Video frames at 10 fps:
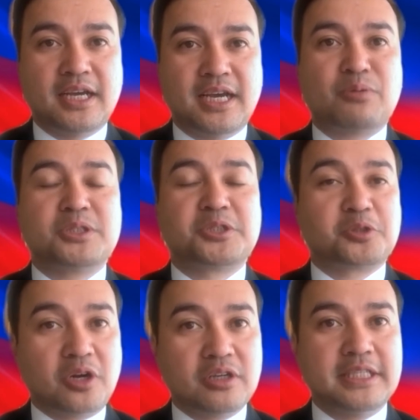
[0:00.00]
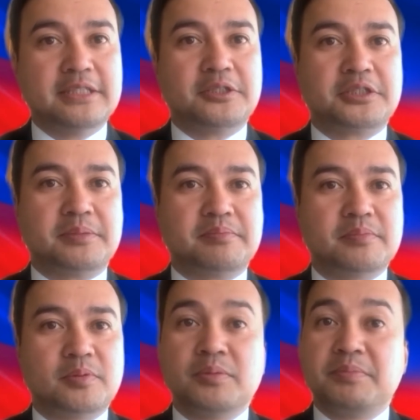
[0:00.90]
our strong leadership
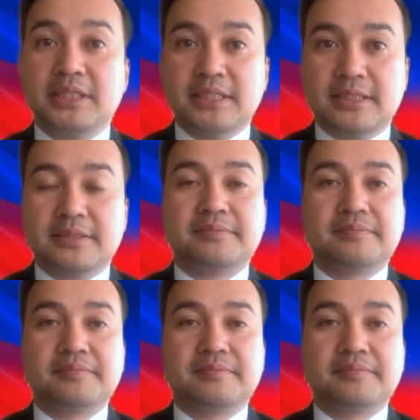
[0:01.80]
will be needed.